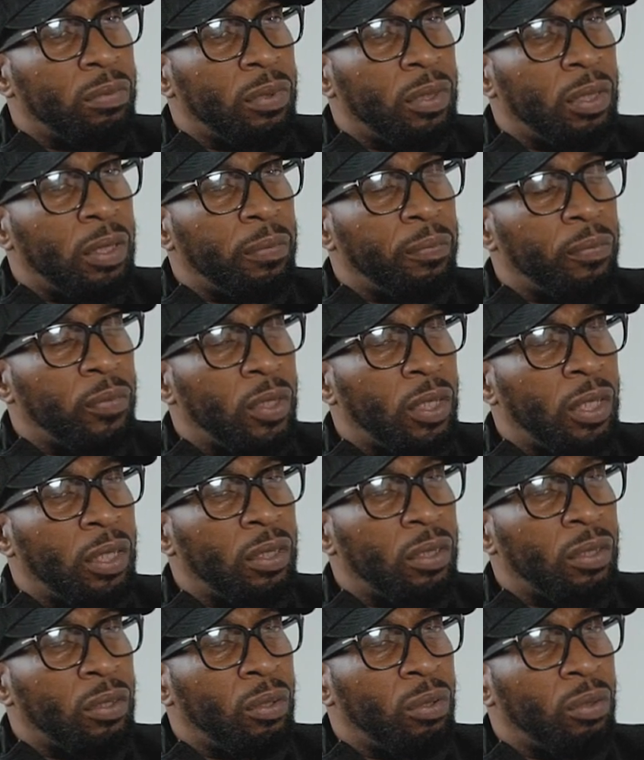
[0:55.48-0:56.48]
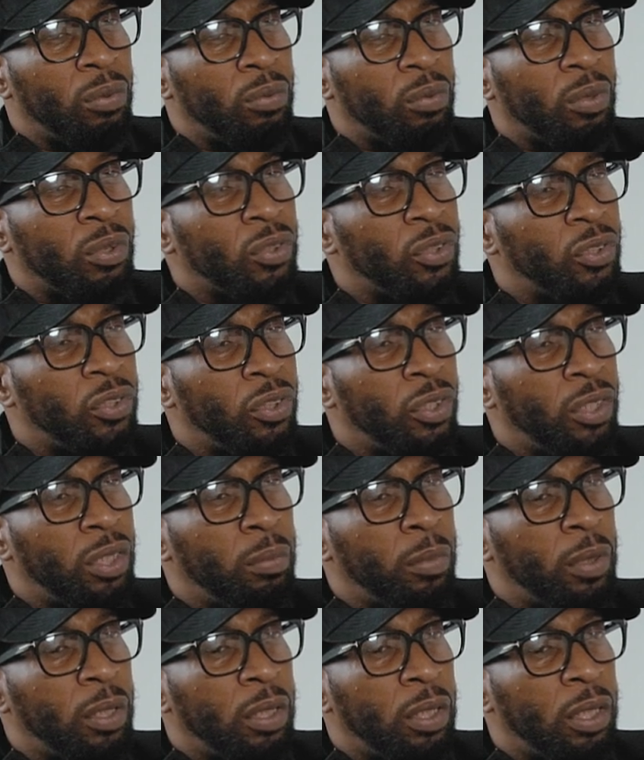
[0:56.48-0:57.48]
Yeah. And I go, what's a
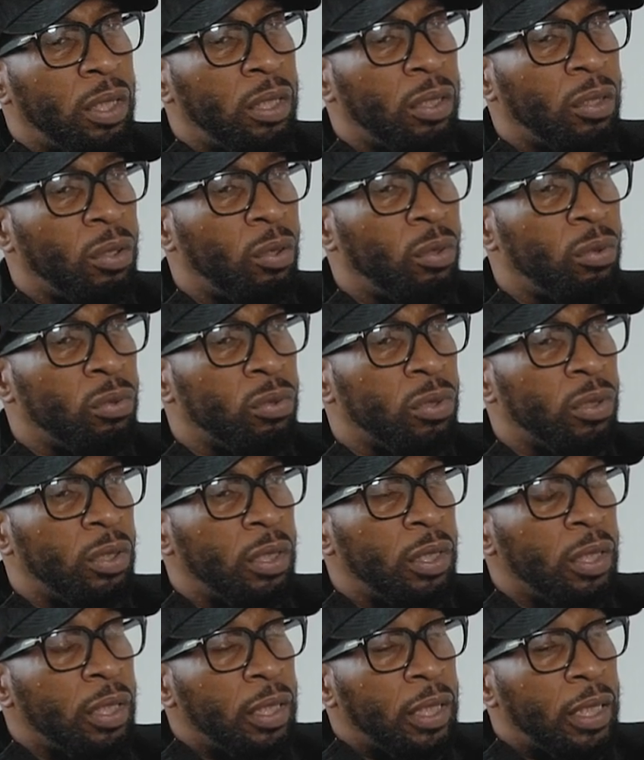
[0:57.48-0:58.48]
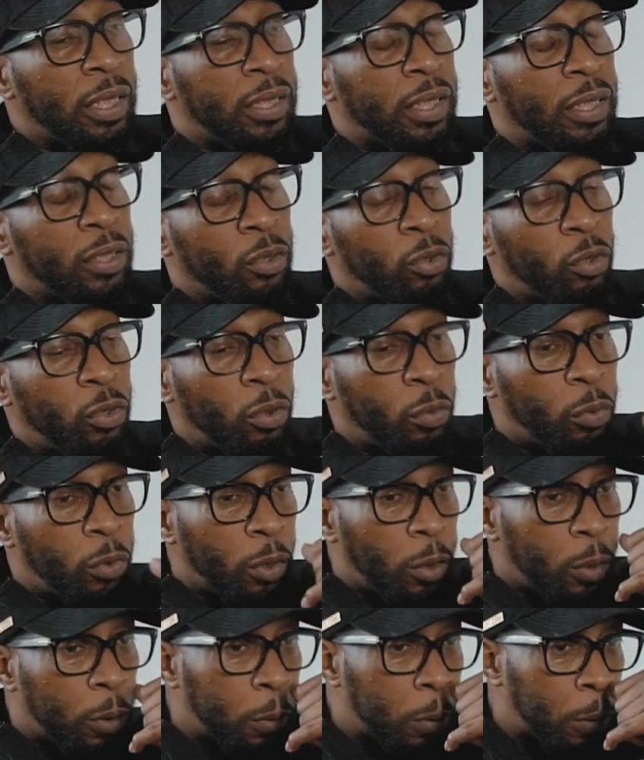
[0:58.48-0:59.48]
journeyman? And he goes, he said another
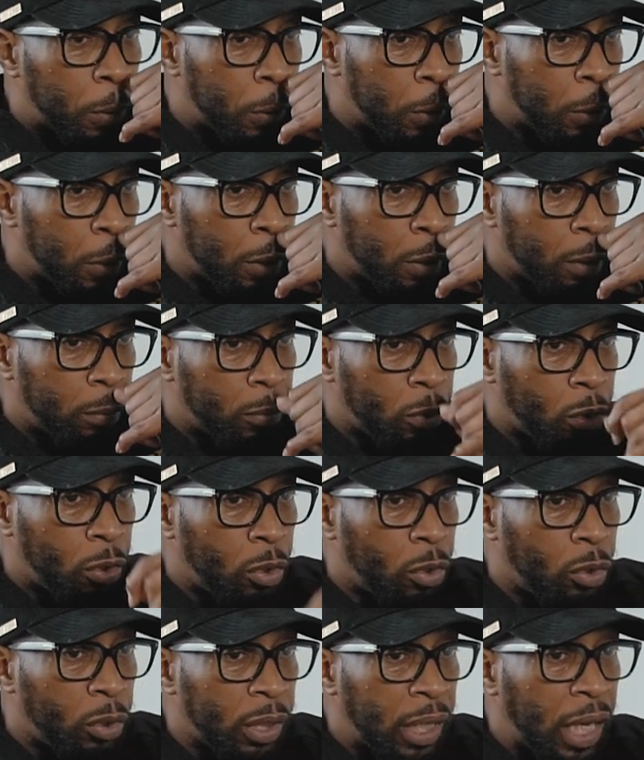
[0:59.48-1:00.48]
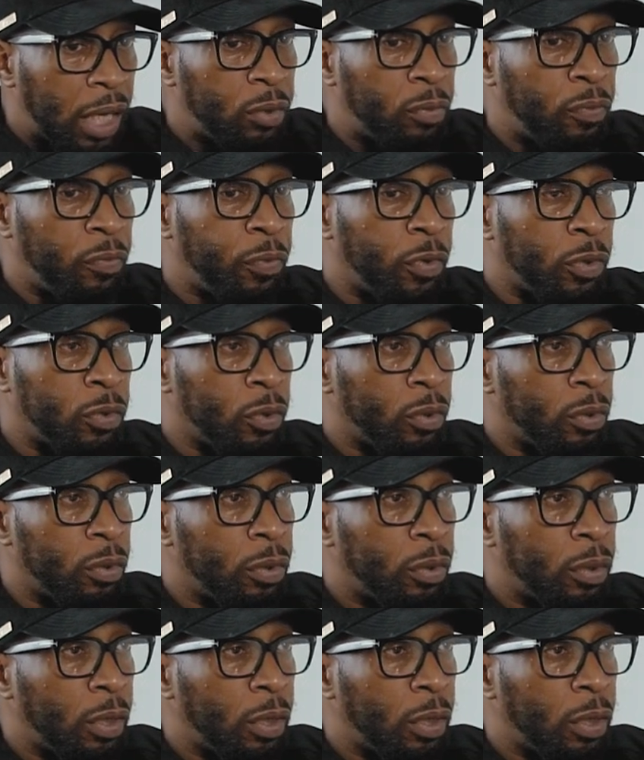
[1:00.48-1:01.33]
word um, called cannon fodder.